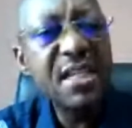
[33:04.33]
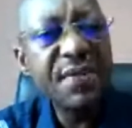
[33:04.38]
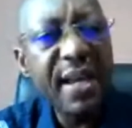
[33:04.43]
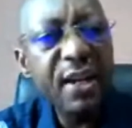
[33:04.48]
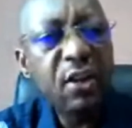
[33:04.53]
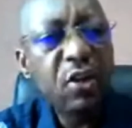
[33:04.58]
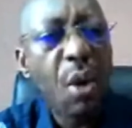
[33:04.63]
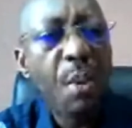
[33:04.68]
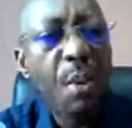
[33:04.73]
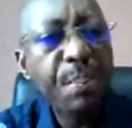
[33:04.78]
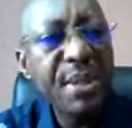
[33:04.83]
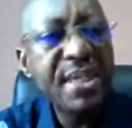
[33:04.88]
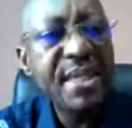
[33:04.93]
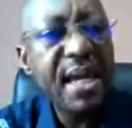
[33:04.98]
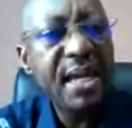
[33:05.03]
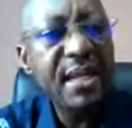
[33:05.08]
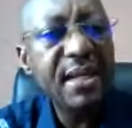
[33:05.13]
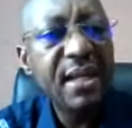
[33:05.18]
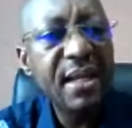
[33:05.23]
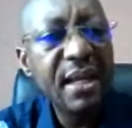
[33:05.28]
is very
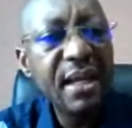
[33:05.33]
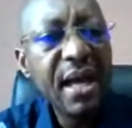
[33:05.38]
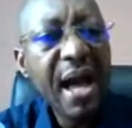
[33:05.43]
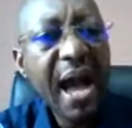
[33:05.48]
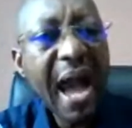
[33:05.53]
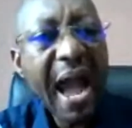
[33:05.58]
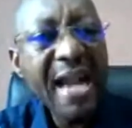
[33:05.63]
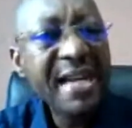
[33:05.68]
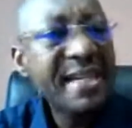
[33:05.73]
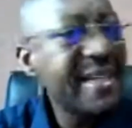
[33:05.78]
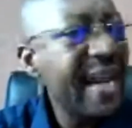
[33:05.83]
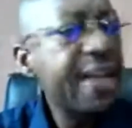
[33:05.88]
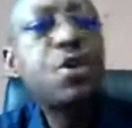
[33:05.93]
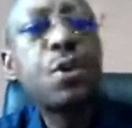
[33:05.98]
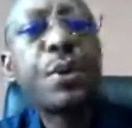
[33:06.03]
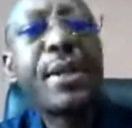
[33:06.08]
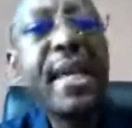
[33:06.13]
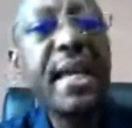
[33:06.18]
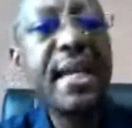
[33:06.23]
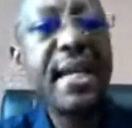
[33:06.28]
competent, I try
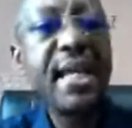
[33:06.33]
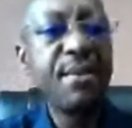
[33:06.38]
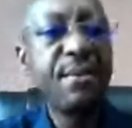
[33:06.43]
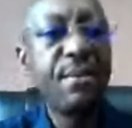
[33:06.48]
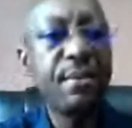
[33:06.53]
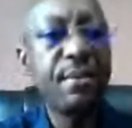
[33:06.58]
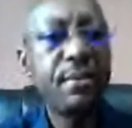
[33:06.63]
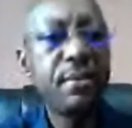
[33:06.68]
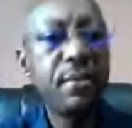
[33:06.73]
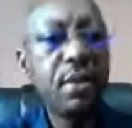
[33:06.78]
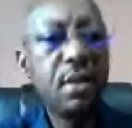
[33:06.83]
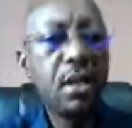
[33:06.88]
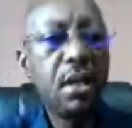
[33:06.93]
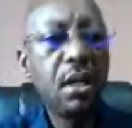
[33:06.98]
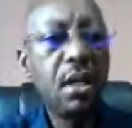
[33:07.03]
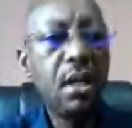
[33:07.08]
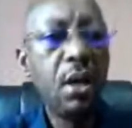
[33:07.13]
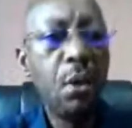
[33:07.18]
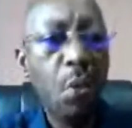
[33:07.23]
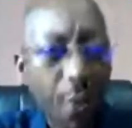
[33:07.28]
to kill him.
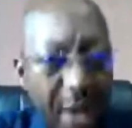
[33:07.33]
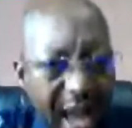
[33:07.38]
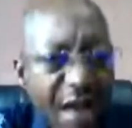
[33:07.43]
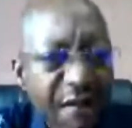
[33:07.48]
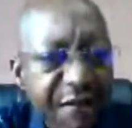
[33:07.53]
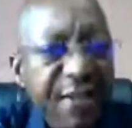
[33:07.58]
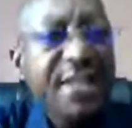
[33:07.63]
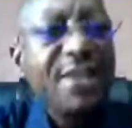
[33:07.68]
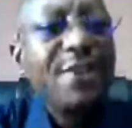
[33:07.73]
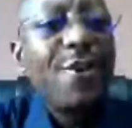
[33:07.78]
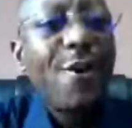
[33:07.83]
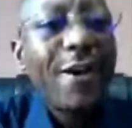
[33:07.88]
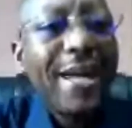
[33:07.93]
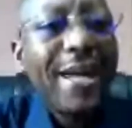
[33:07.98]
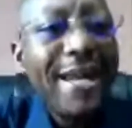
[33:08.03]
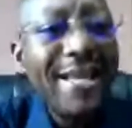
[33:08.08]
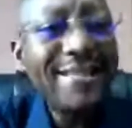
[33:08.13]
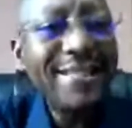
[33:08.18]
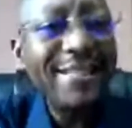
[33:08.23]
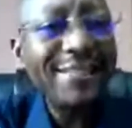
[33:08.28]
We have it in
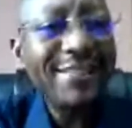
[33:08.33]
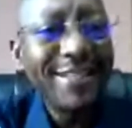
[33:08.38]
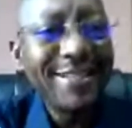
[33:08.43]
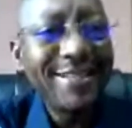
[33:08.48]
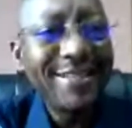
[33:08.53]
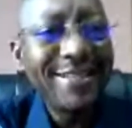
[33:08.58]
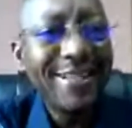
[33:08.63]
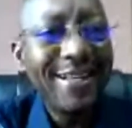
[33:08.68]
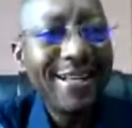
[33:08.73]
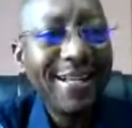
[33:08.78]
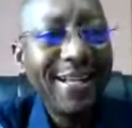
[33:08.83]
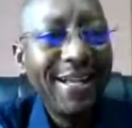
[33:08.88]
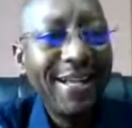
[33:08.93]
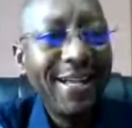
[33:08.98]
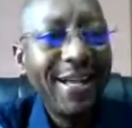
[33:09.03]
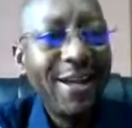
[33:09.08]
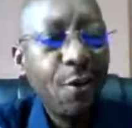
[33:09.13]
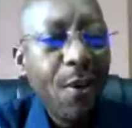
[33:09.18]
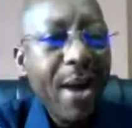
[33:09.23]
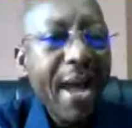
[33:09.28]
organizations
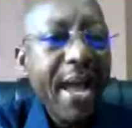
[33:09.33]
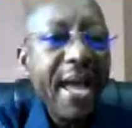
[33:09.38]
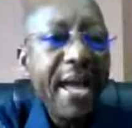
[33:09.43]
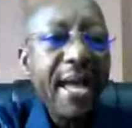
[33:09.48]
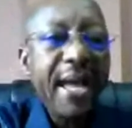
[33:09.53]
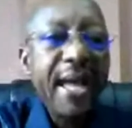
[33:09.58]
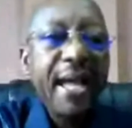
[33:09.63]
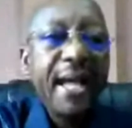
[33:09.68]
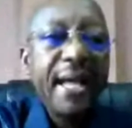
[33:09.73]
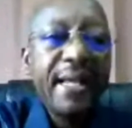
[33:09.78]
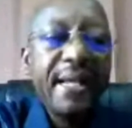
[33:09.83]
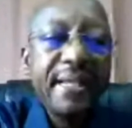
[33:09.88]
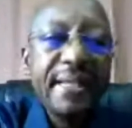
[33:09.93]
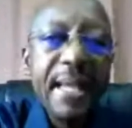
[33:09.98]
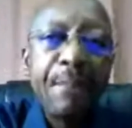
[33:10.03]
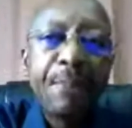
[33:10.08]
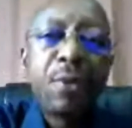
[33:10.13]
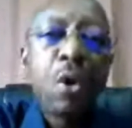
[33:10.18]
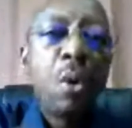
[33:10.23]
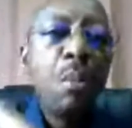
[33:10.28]
where
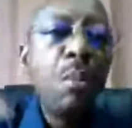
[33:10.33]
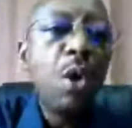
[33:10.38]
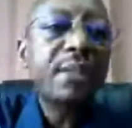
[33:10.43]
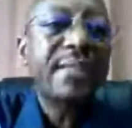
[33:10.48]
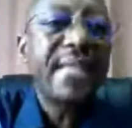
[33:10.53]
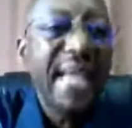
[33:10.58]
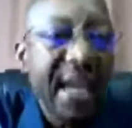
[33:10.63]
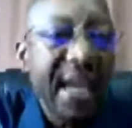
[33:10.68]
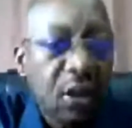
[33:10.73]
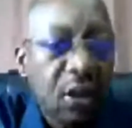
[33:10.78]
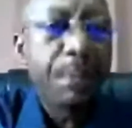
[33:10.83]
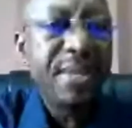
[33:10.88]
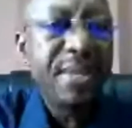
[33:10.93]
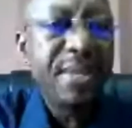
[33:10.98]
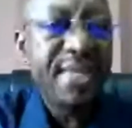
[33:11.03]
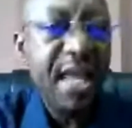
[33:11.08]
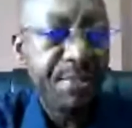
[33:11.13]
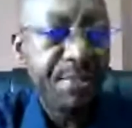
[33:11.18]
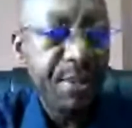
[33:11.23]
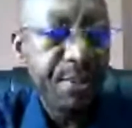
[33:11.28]
they promote
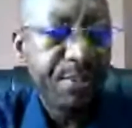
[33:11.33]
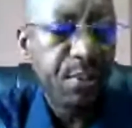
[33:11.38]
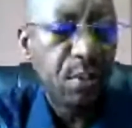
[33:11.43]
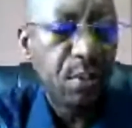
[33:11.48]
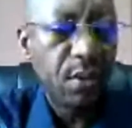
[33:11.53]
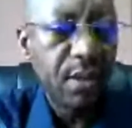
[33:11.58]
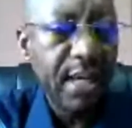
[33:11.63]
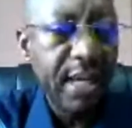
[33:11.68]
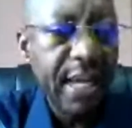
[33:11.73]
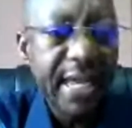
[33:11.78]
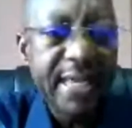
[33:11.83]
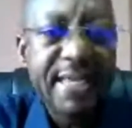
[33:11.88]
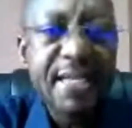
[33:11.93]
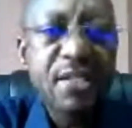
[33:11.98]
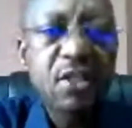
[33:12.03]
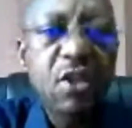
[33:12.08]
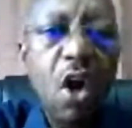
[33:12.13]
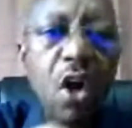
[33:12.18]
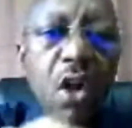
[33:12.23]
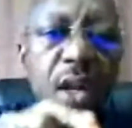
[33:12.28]
incompetent people. It
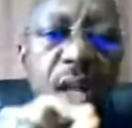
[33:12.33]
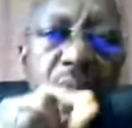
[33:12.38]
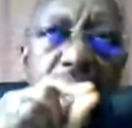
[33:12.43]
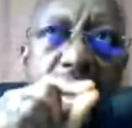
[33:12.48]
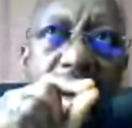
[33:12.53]
is called,